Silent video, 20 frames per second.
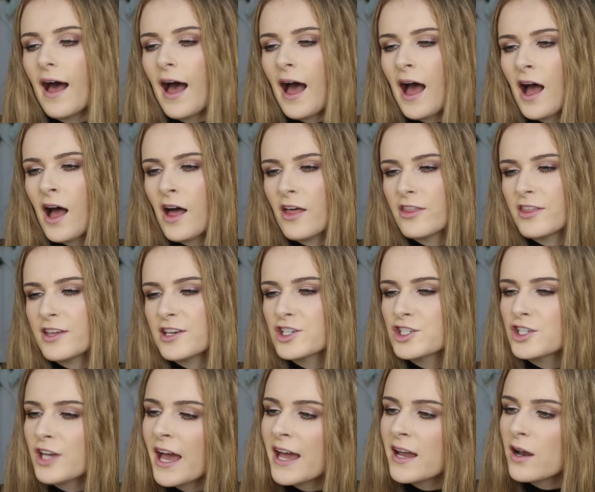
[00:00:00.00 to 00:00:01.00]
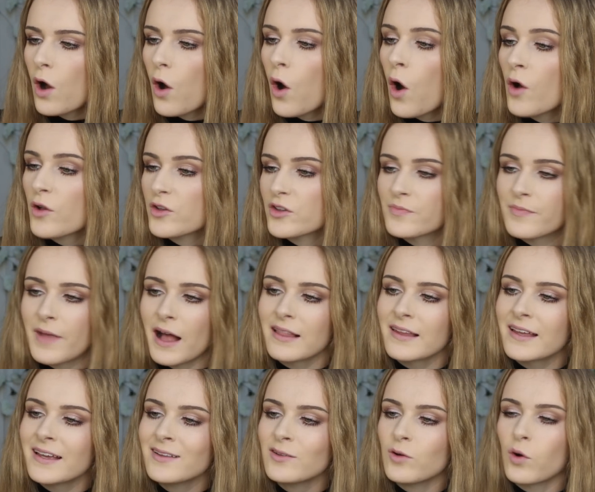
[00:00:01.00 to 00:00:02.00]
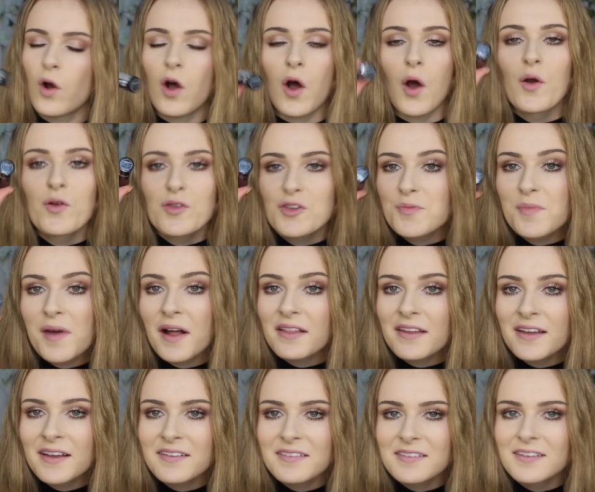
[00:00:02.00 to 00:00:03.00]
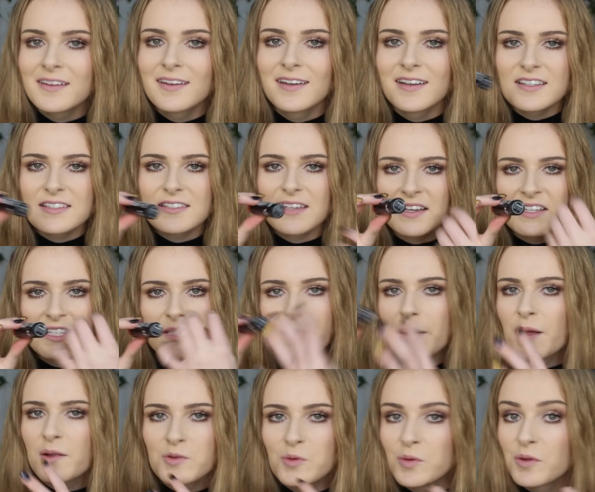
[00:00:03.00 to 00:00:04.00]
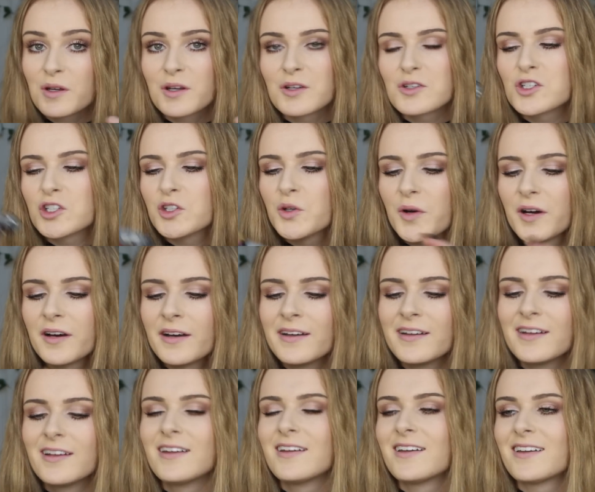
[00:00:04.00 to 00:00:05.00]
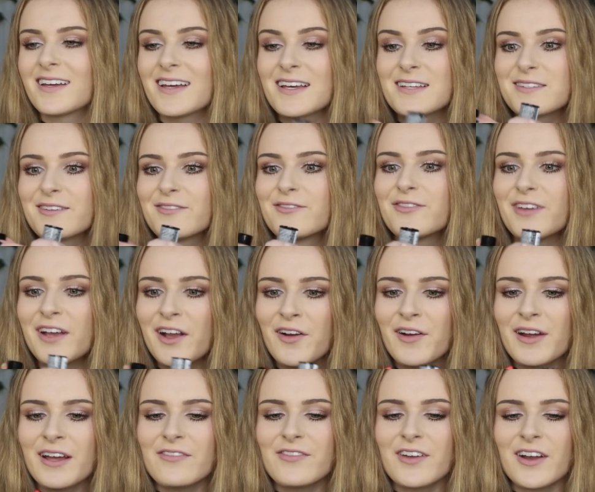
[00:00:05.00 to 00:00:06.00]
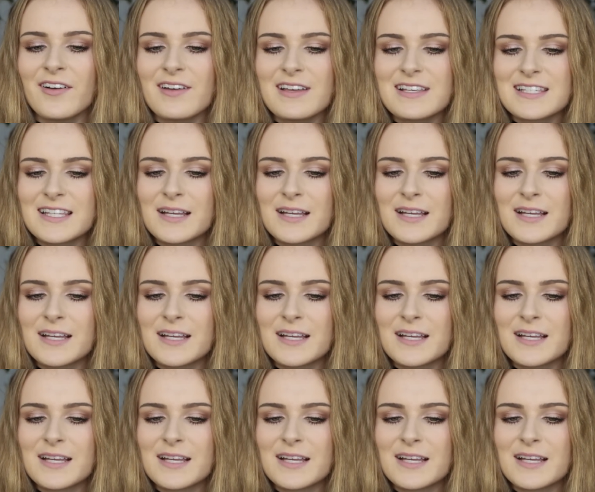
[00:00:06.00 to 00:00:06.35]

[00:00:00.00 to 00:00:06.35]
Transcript: Uh, the shade Hot Melon or Hot Melon, it's like all couture, is very, very